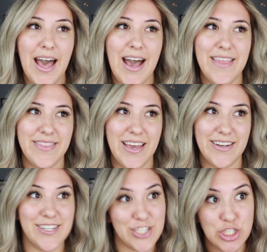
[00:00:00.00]
and
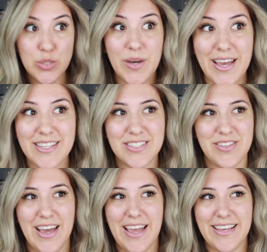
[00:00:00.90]
then do it so
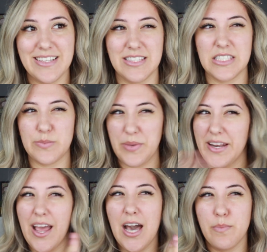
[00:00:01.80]
that I can
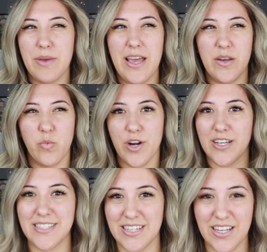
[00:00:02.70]
speed it up and we're
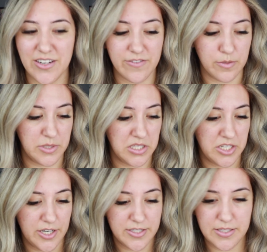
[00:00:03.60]
not sitting here for a
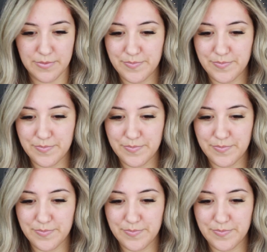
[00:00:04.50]
million years.